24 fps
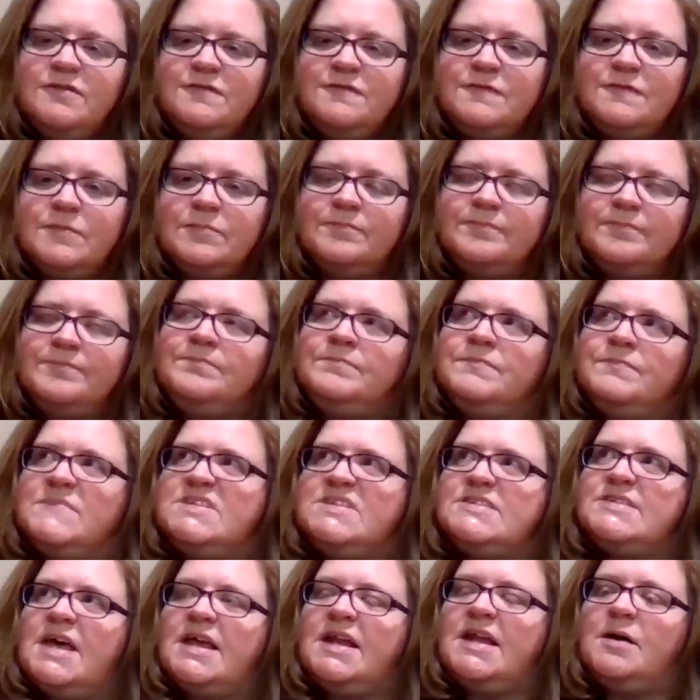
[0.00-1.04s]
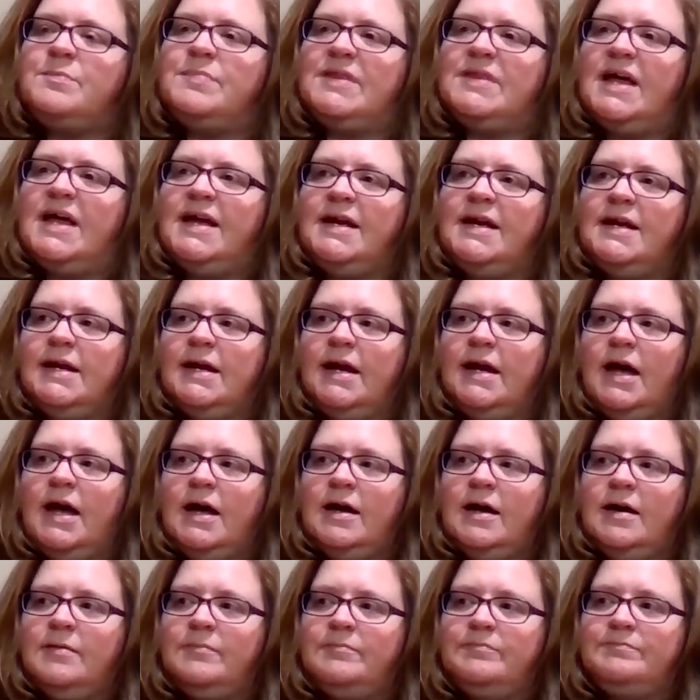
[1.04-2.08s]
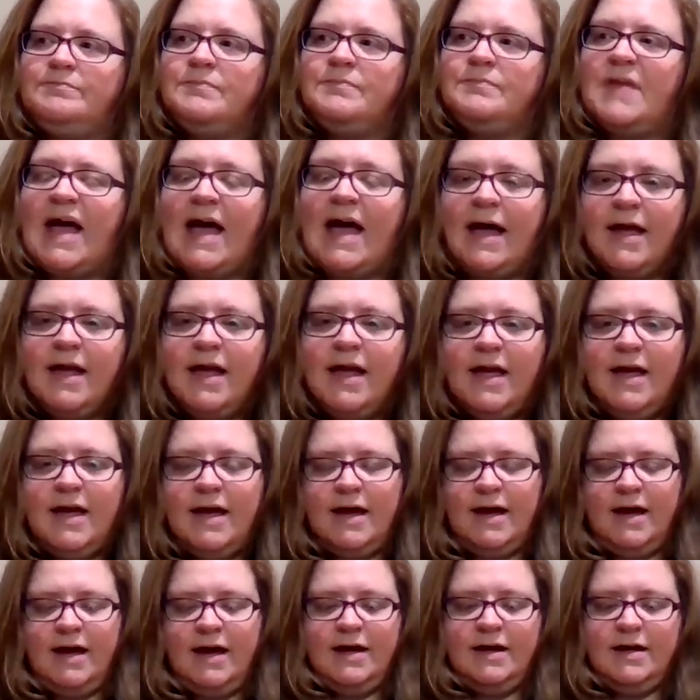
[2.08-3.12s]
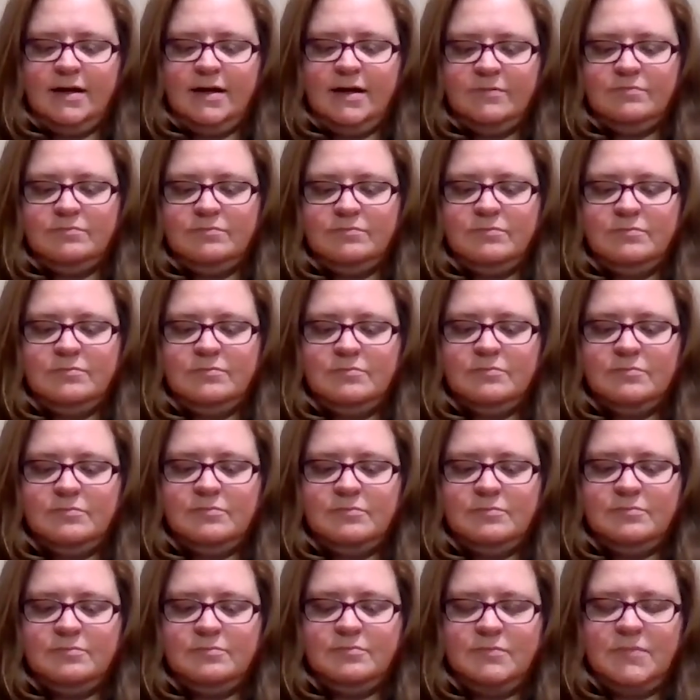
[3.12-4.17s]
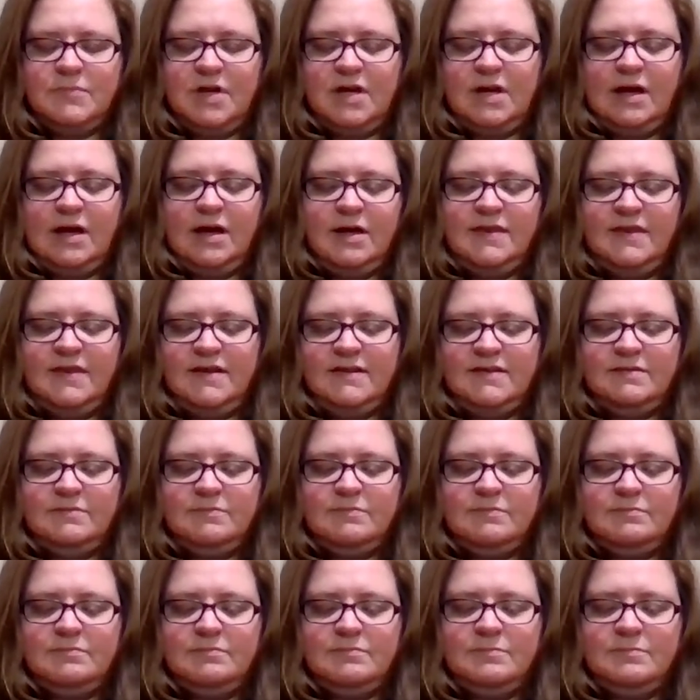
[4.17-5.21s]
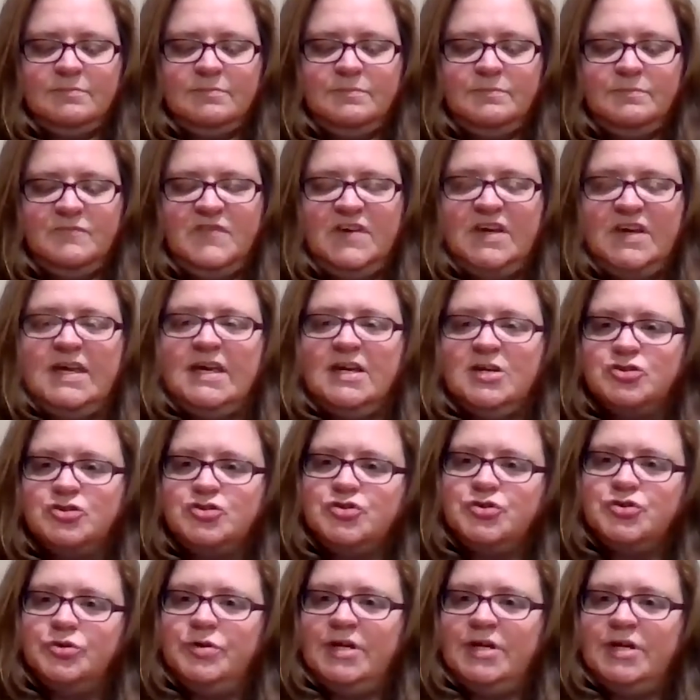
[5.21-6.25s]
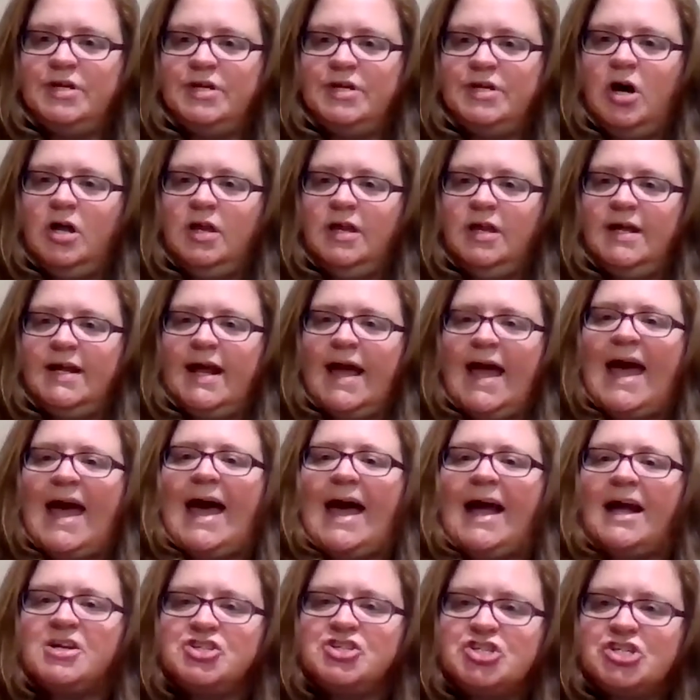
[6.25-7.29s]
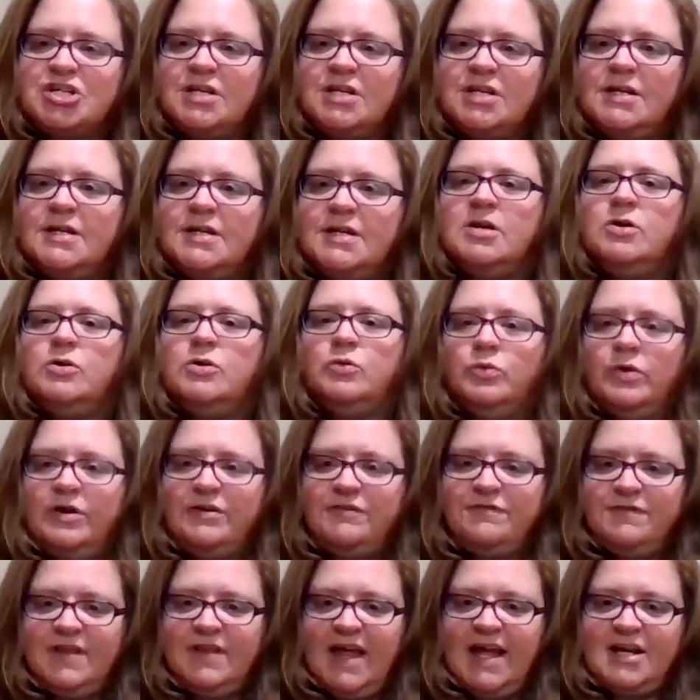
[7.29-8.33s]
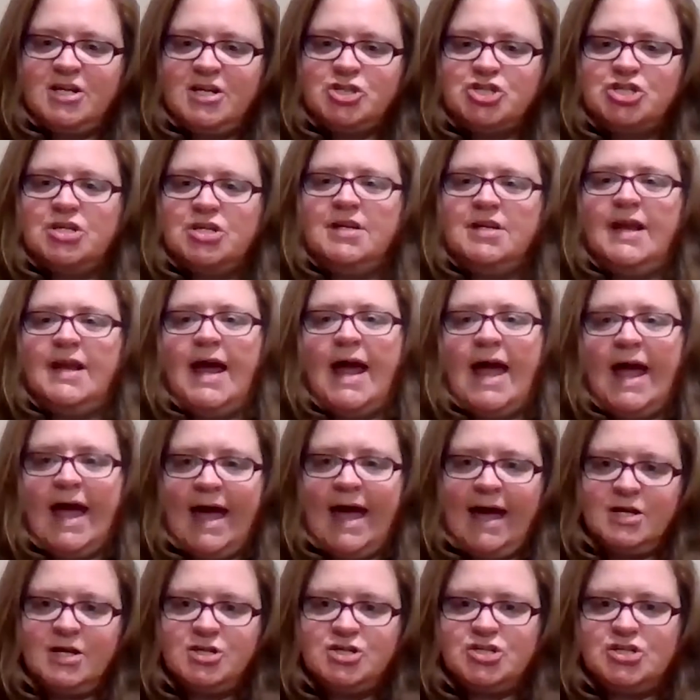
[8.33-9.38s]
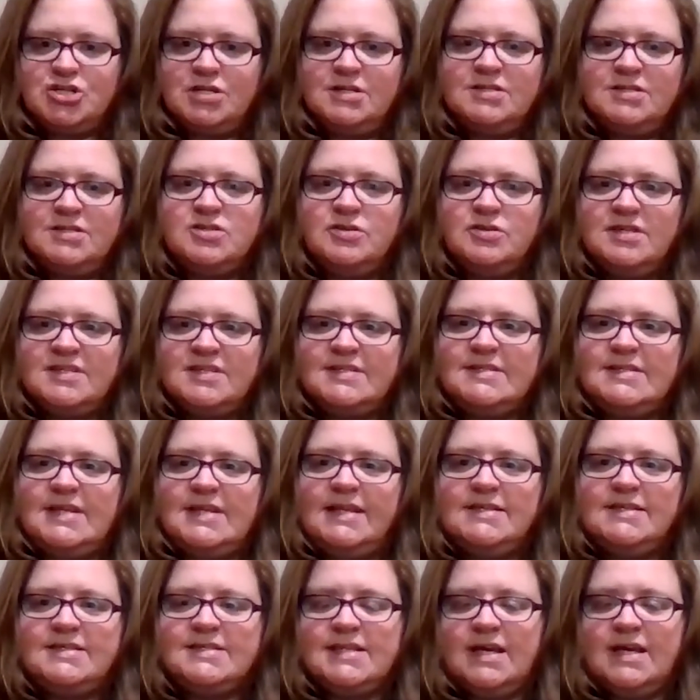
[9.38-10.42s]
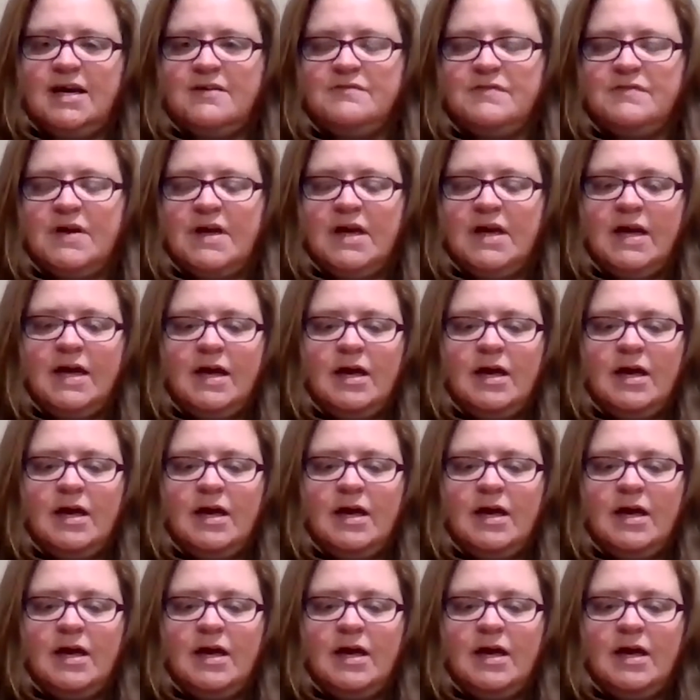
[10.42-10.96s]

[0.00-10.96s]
of set up like, I think Vicky and Trudy call it action, reflection, action. So this sense of,